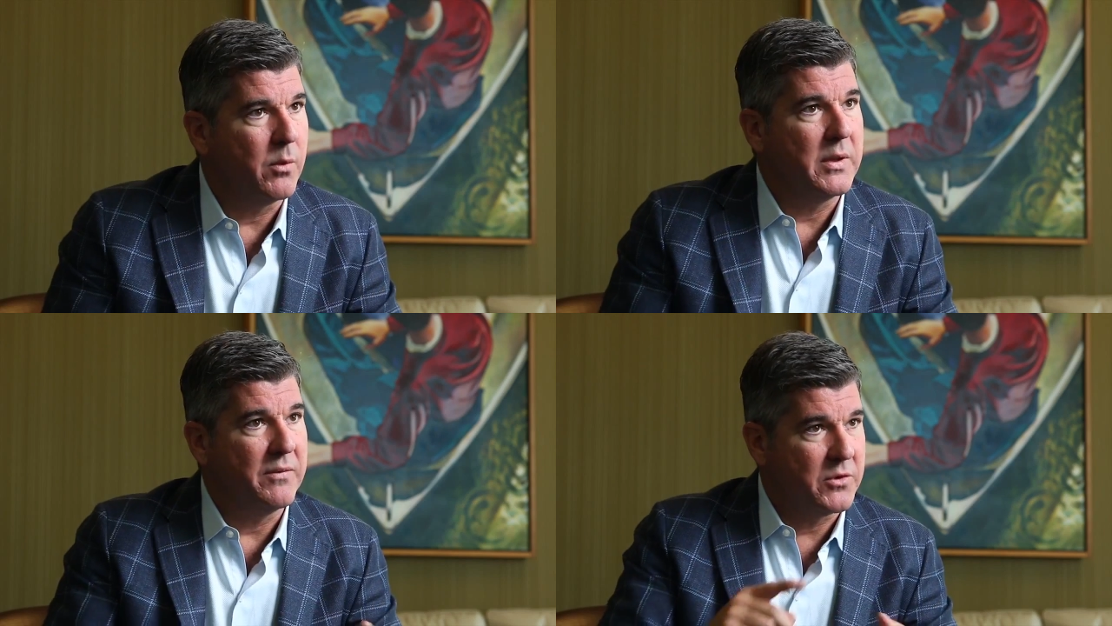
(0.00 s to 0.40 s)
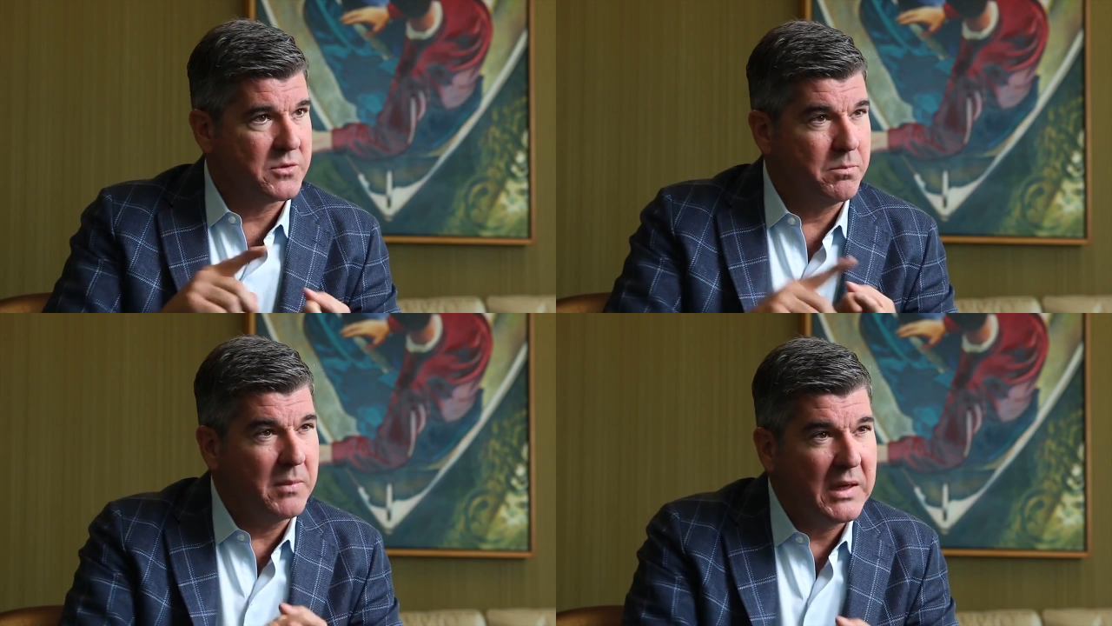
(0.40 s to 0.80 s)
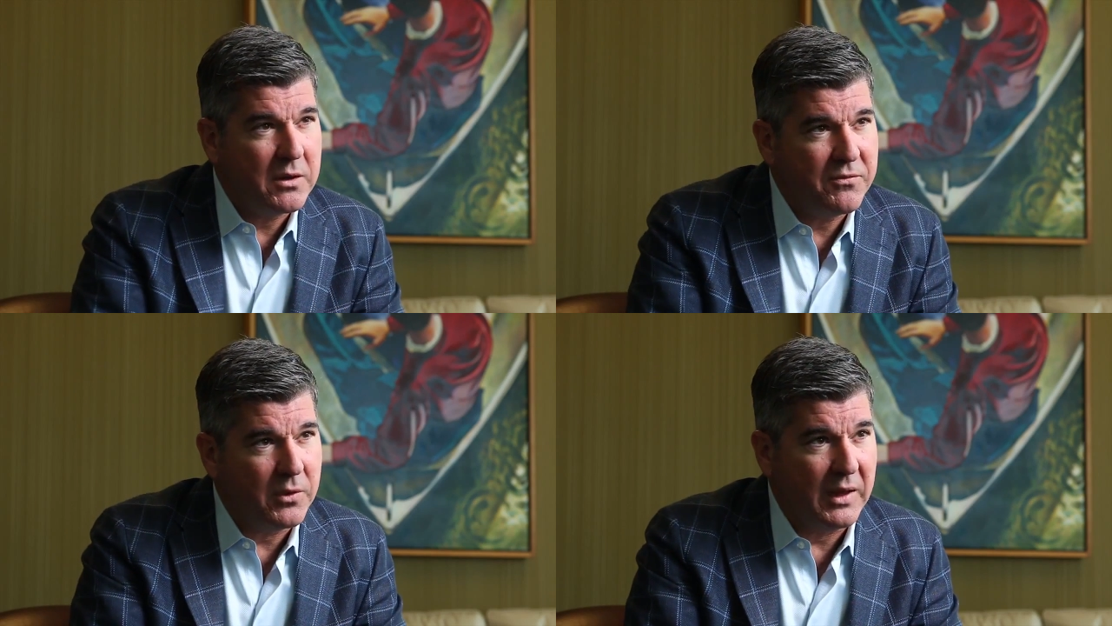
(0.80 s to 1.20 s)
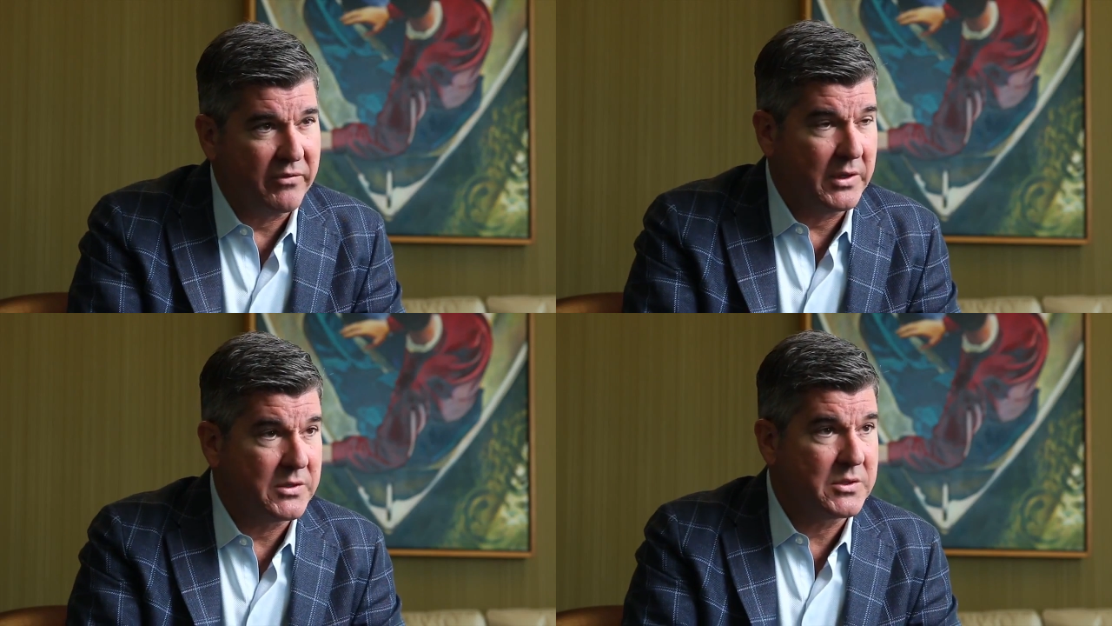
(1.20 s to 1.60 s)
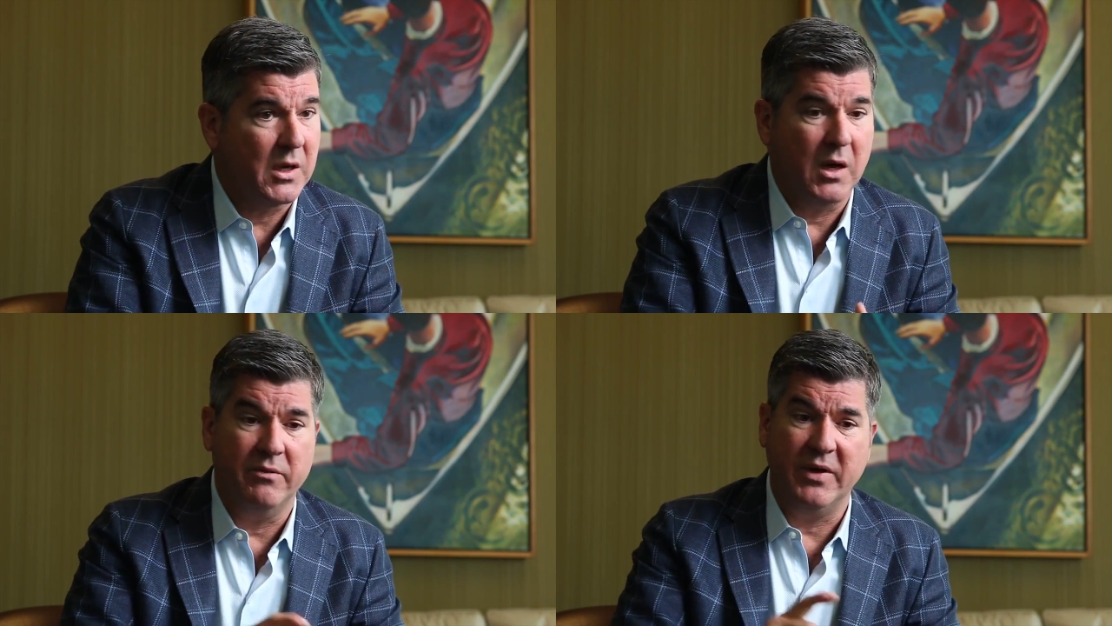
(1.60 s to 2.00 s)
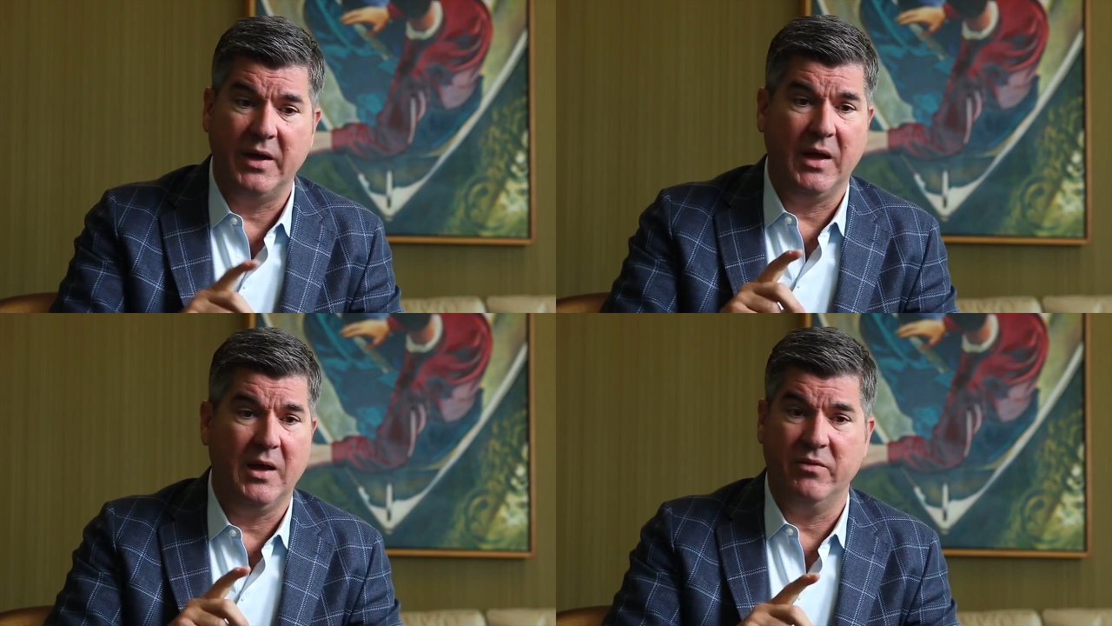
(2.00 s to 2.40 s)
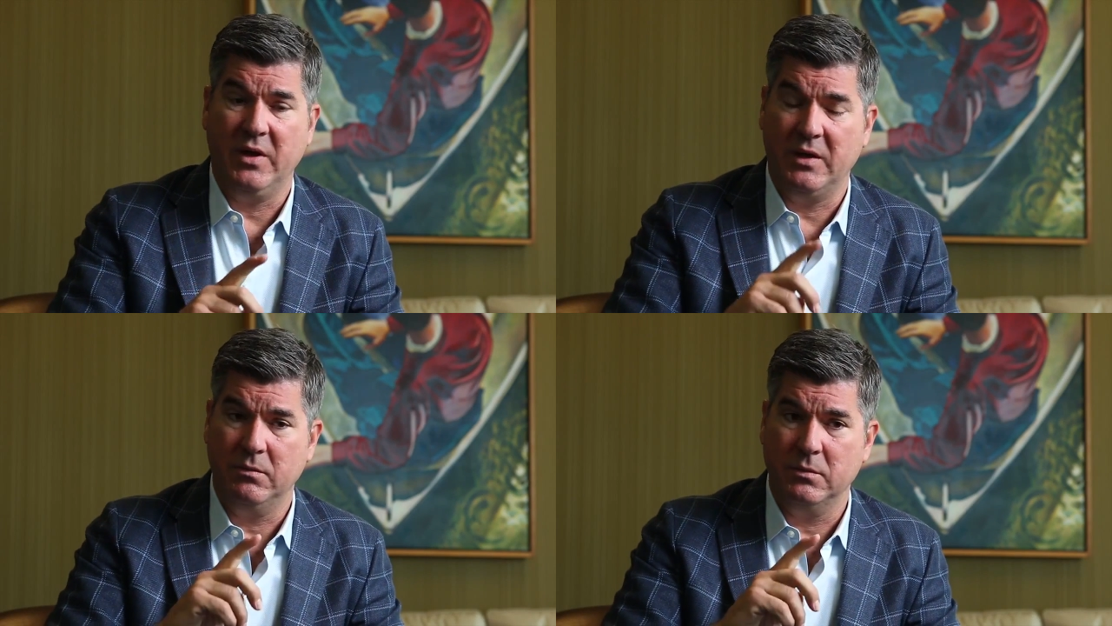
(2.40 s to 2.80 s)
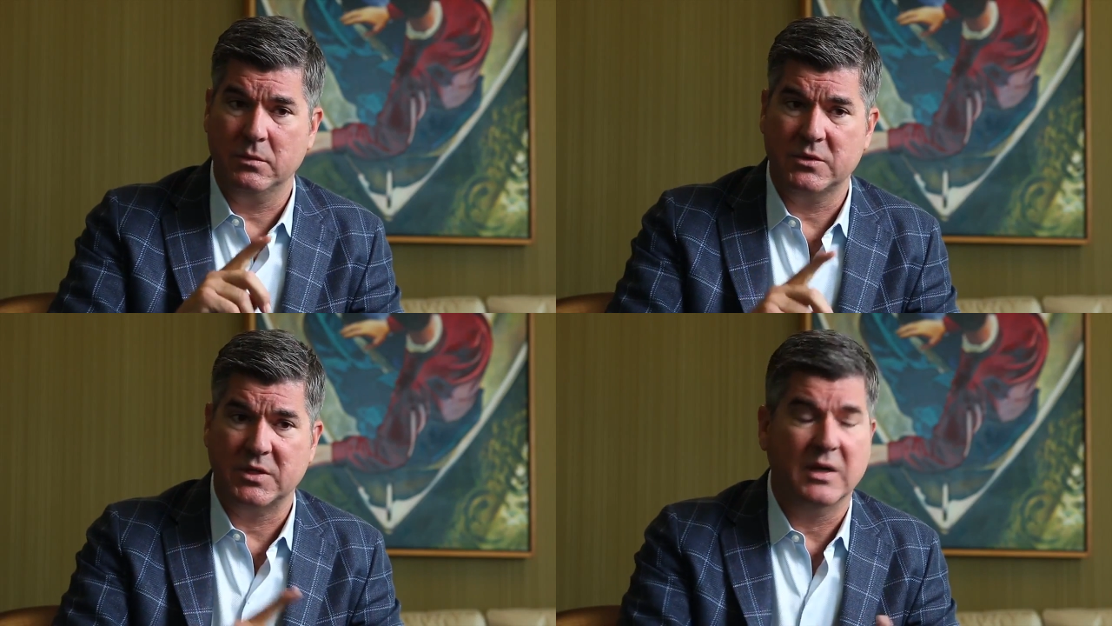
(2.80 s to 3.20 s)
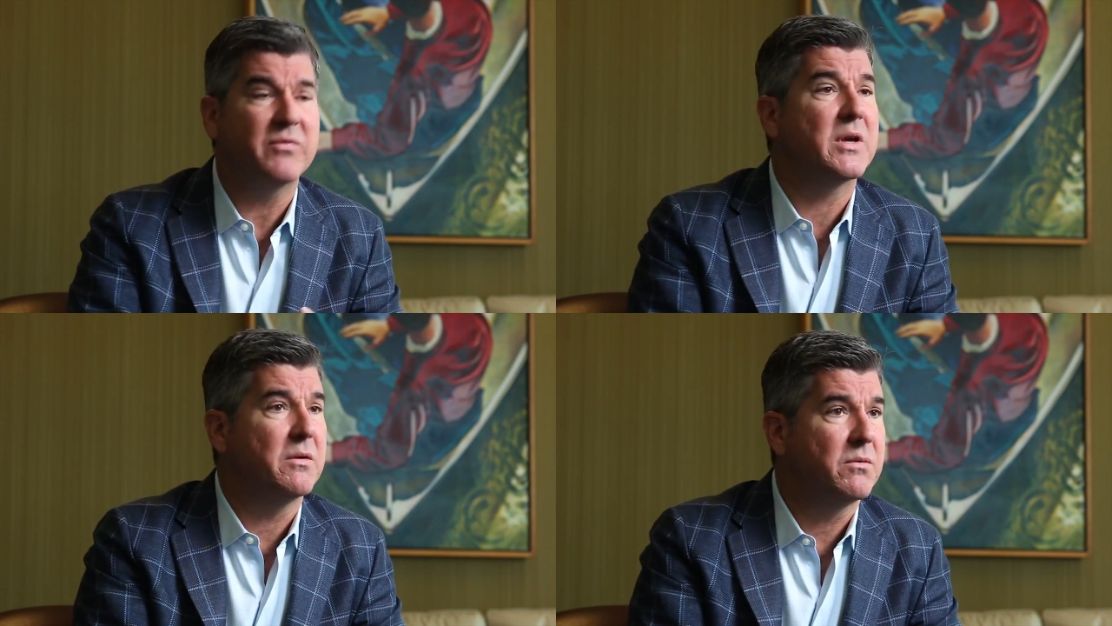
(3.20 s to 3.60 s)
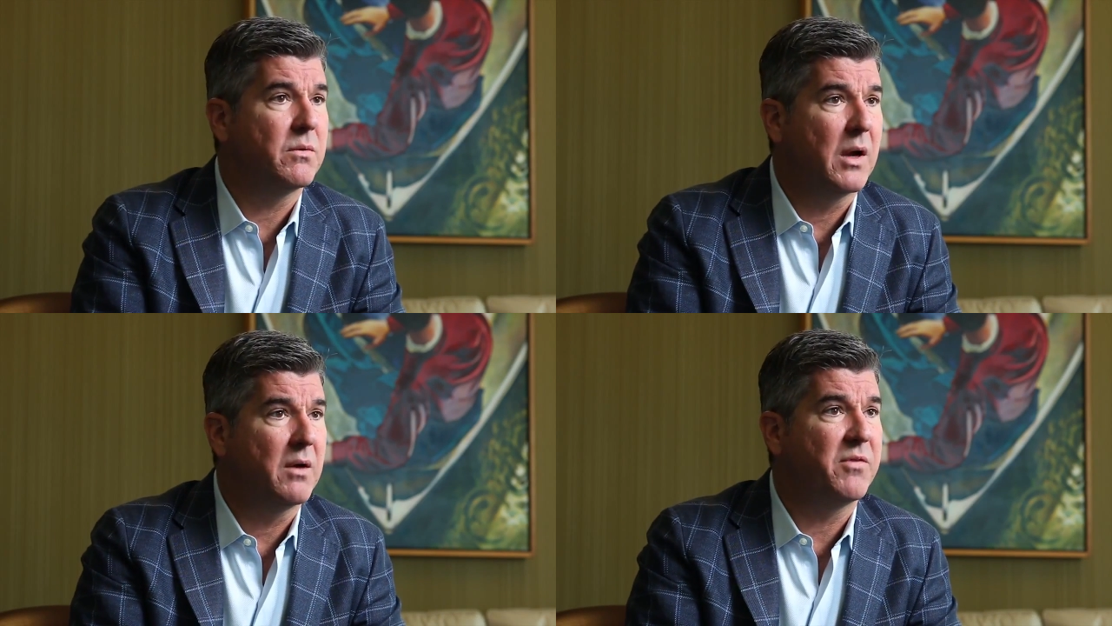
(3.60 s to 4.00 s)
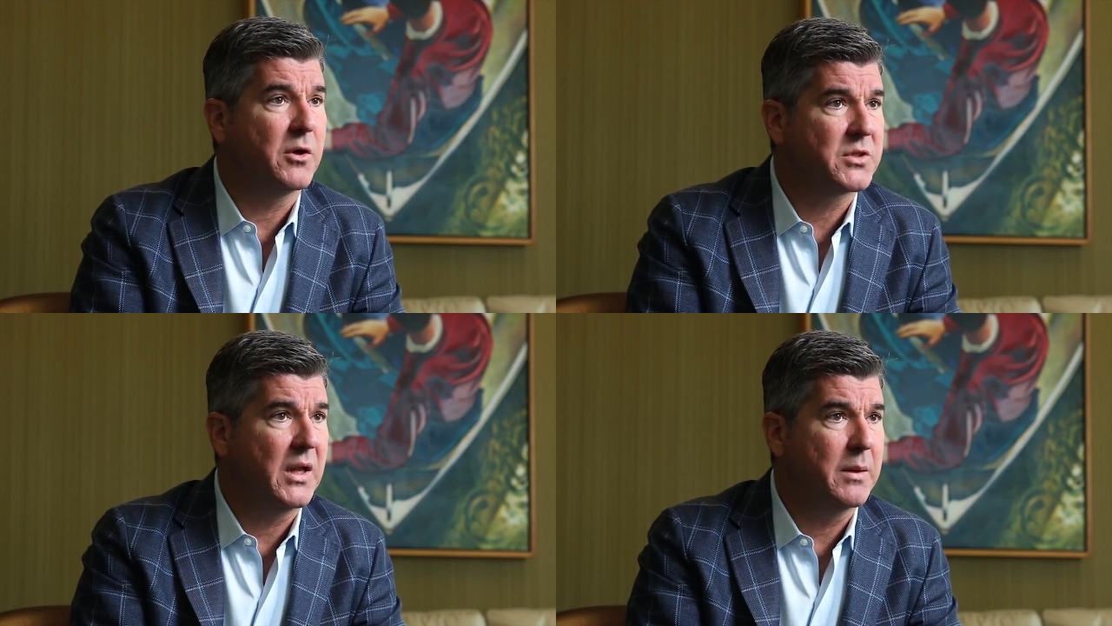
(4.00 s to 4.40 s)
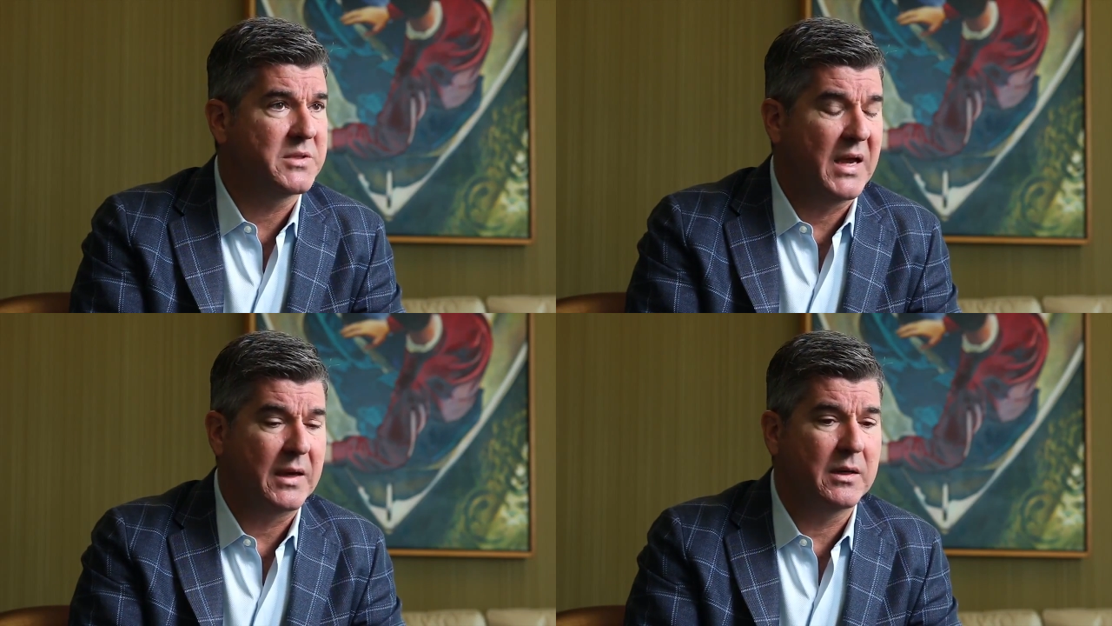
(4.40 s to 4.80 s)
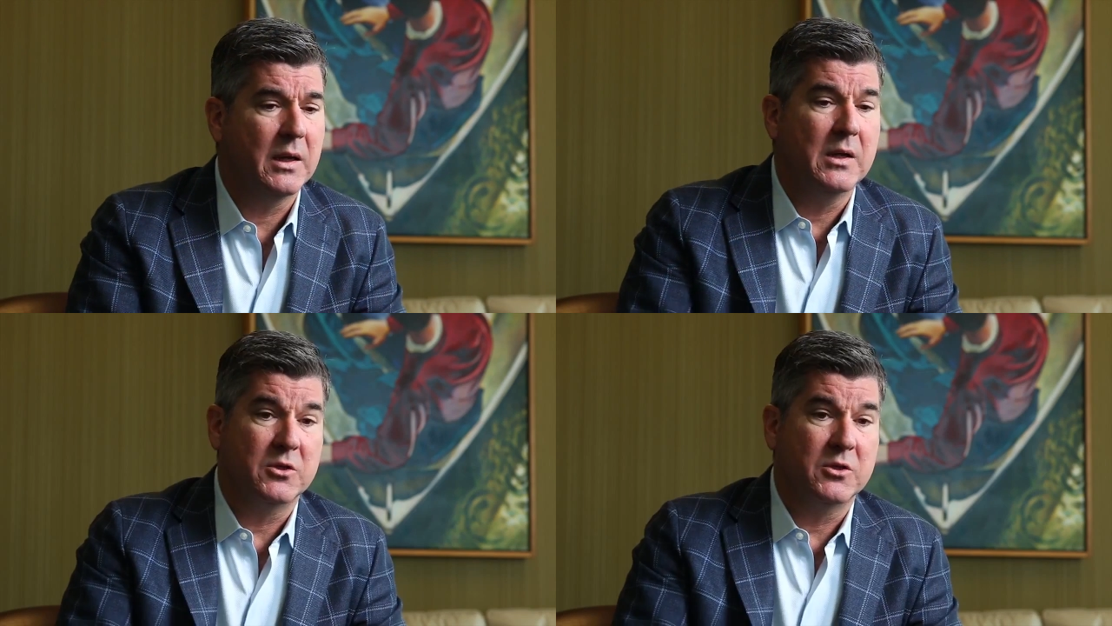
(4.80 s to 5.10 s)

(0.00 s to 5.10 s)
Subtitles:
though, if there's meaningful evidence of a significant False Claims Act,